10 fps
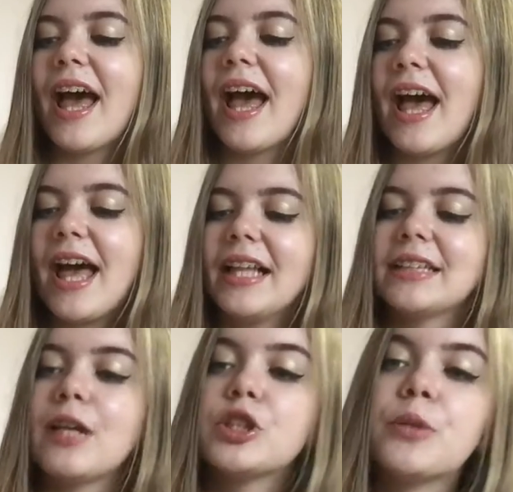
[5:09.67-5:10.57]
And
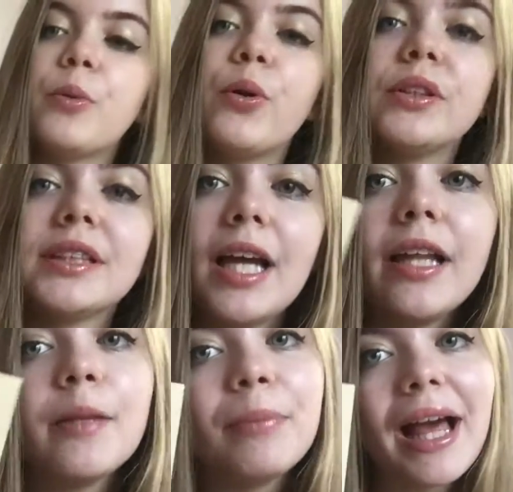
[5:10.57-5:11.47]
I also bought
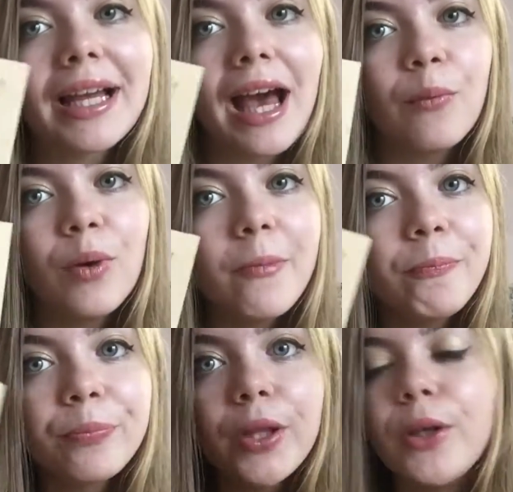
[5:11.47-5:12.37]
the Black Cat
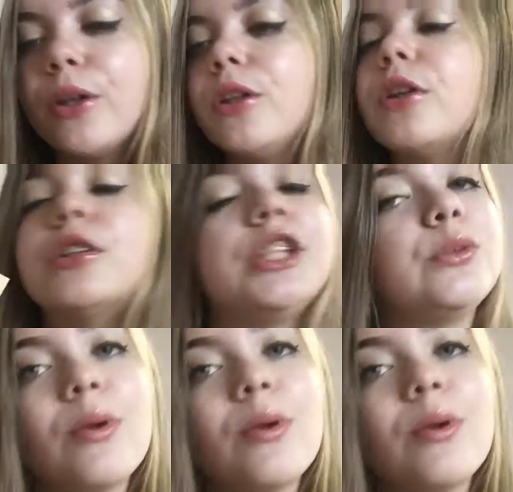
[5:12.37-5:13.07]
one because she's